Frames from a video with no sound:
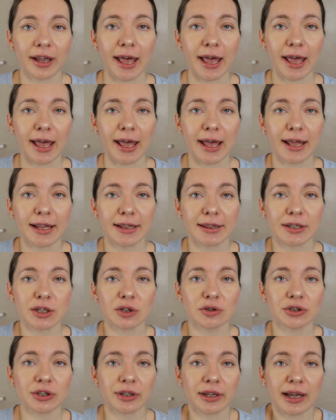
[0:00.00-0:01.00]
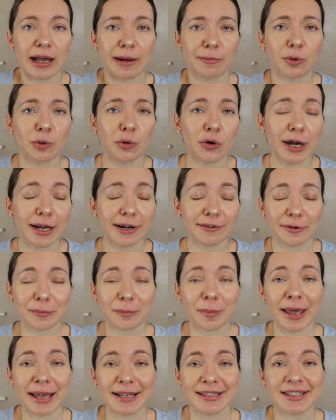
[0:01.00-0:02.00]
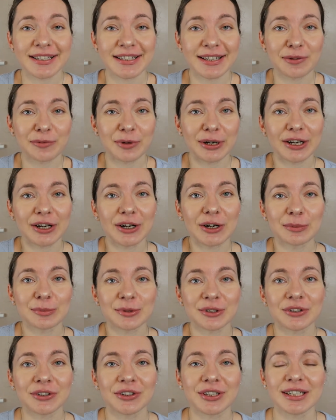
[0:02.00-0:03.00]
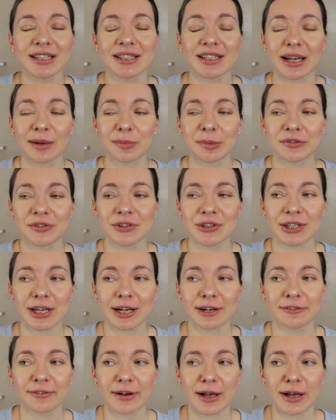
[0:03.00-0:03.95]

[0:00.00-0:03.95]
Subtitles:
and usually I'm quite of a pansy when it comes to this type of stuff.